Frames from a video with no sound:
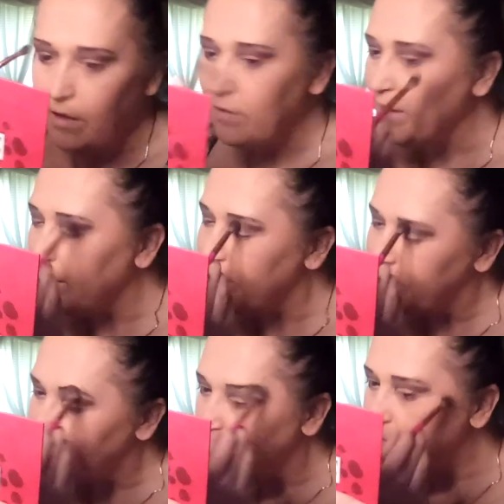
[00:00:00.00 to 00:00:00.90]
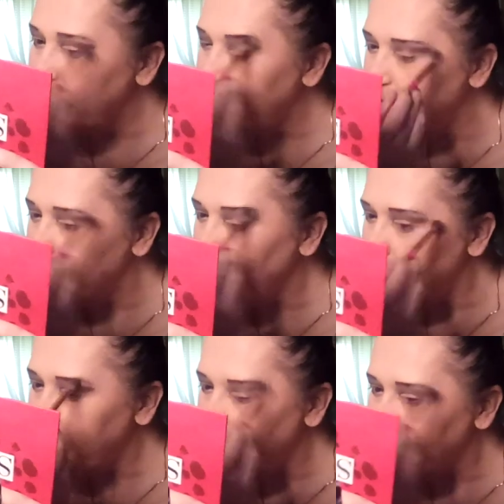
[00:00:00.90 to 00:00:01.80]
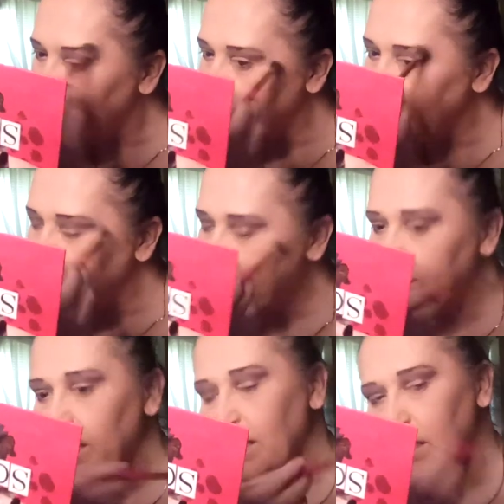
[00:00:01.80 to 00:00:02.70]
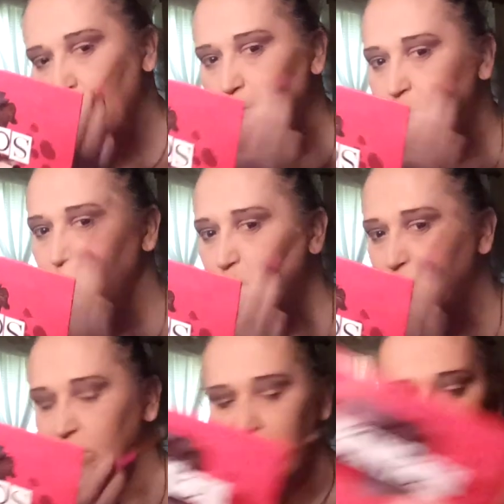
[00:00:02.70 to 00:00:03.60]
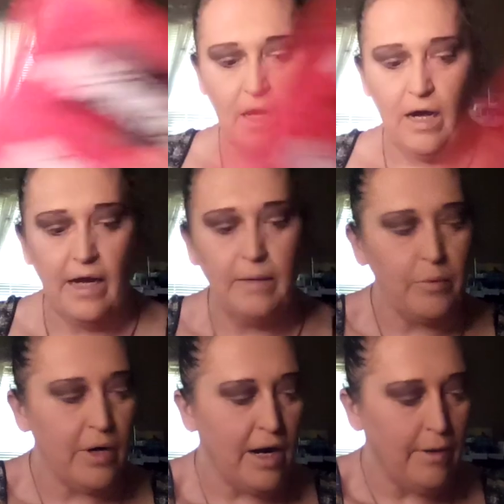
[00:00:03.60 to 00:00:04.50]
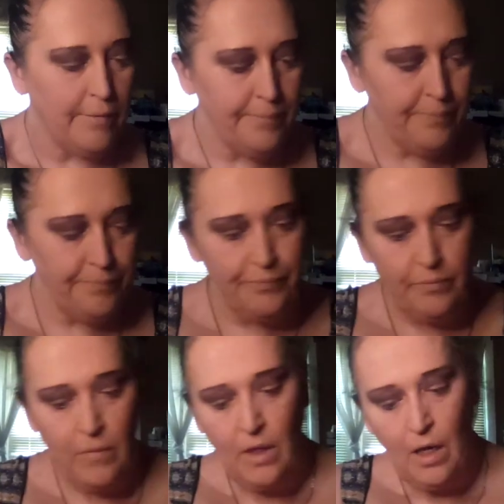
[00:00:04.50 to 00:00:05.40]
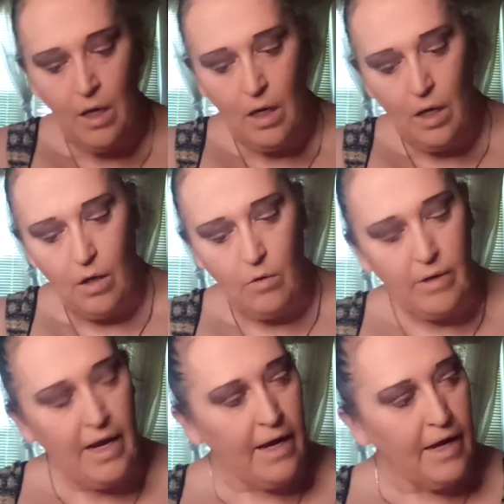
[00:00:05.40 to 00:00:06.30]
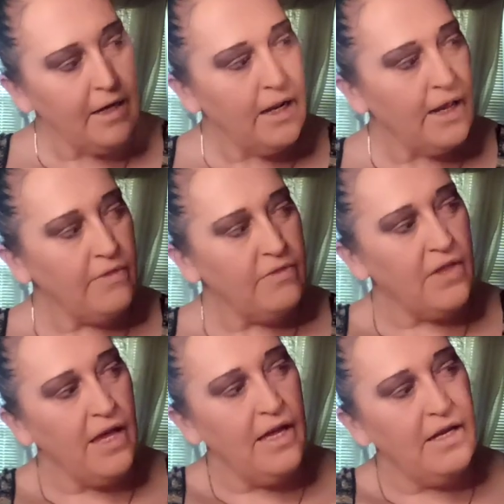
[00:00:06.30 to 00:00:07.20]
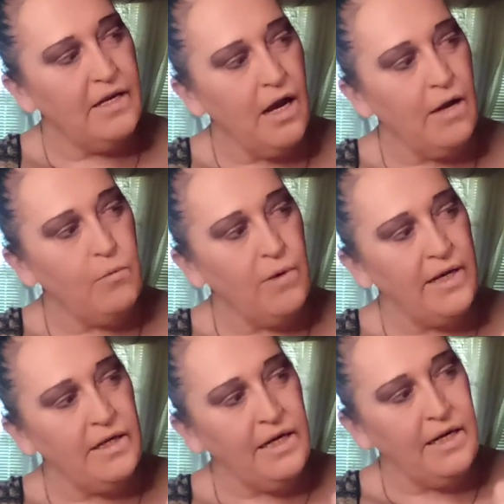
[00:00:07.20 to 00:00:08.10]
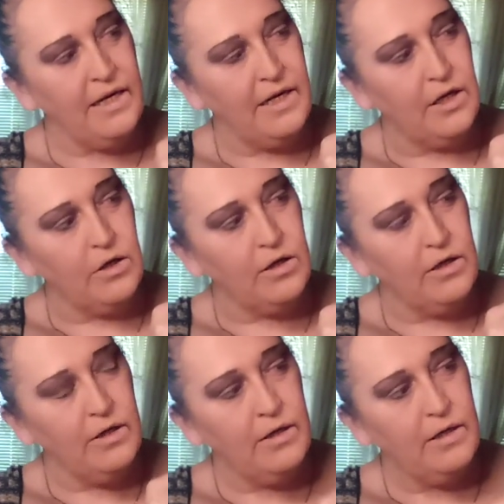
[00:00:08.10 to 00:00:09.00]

Okay, so do not be afraid to take it up towards the eyebrow. Okay, and then I went in here.